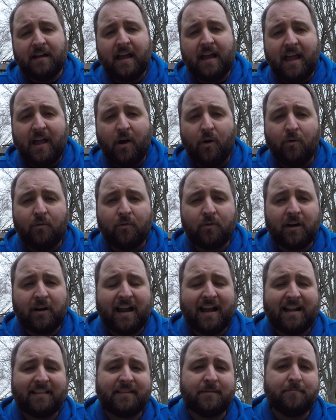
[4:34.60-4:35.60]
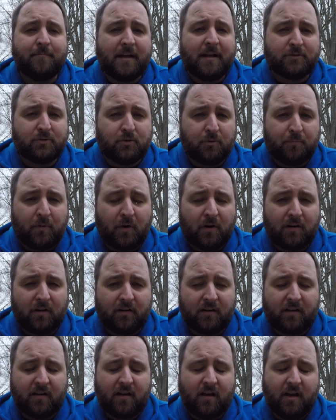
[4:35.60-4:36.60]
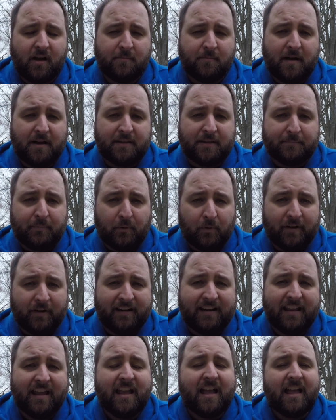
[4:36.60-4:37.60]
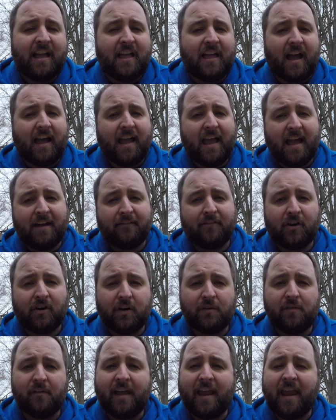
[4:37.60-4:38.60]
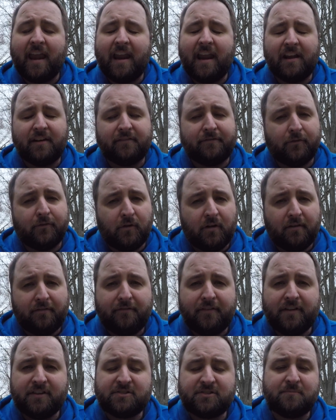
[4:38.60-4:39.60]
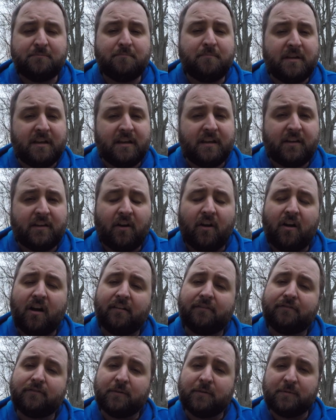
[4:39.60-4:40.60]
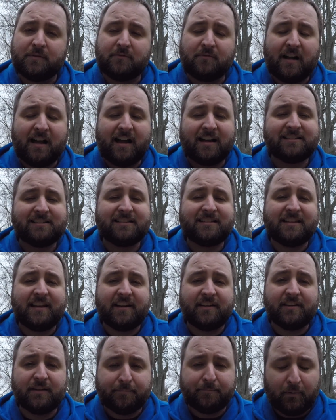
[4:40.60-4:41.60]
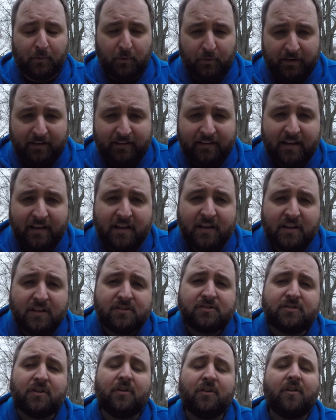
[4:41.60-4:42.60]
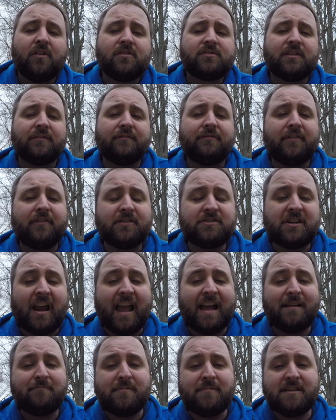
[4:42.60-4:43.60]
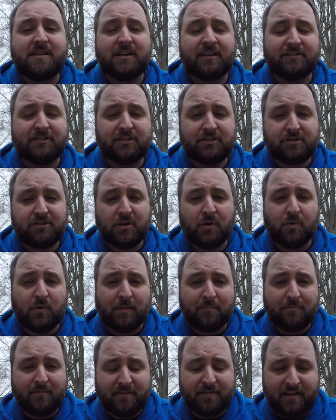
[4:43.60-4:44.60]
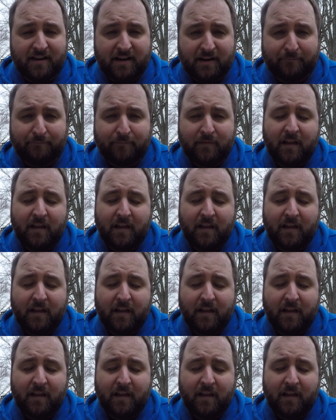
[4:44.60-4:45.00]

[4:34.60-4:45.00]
Over at the Metro Park on the point, I have heard of a handful of fish being caught from the rocks at the end of the point, so some fish have begun to show up there.